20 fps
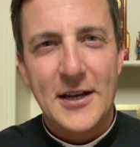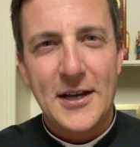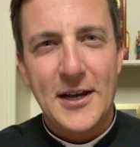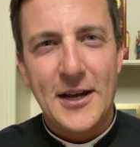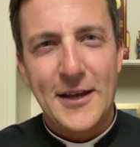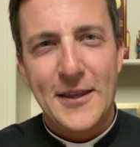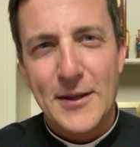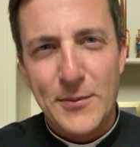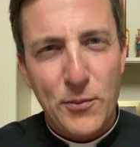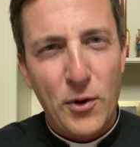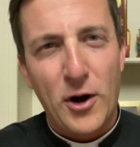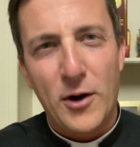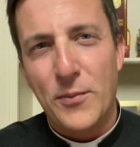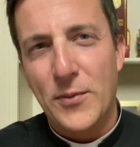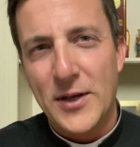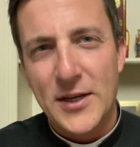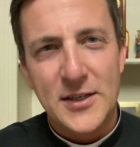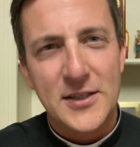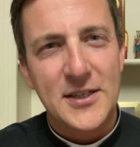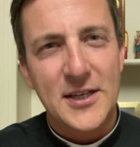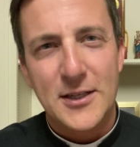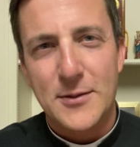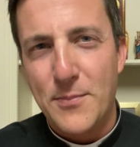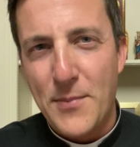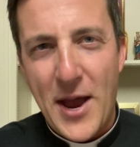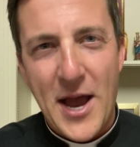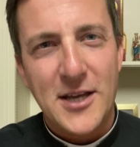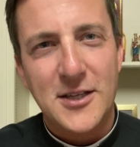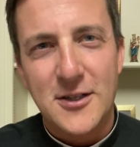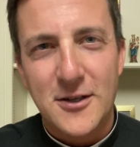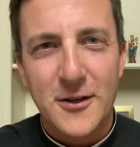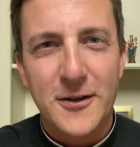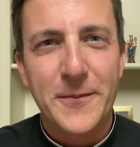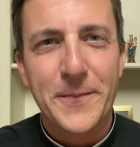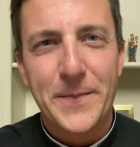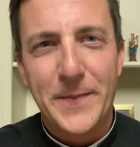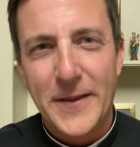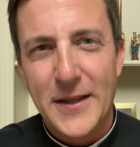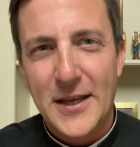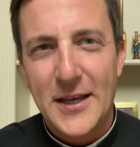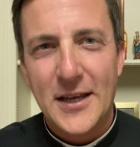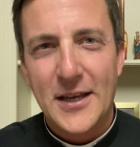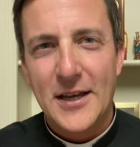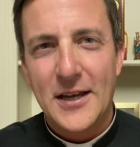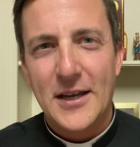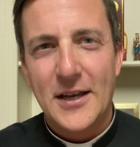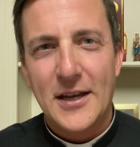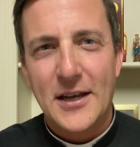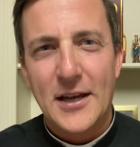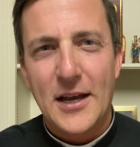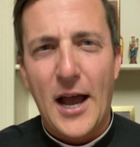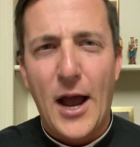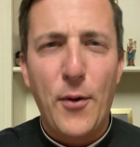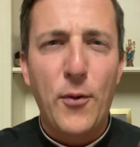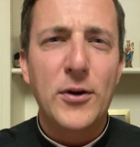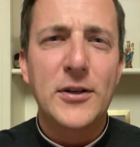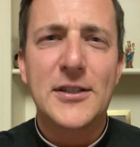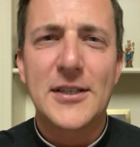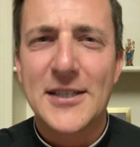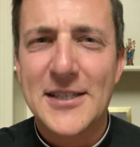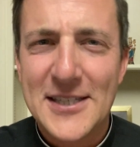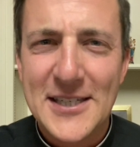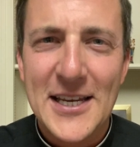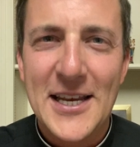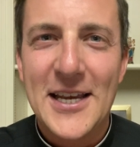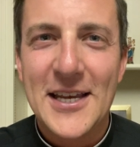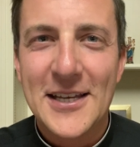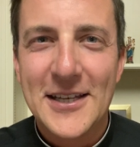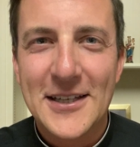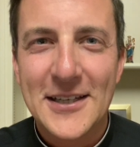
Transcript: And then Bartimaeus says, Master, I want to see.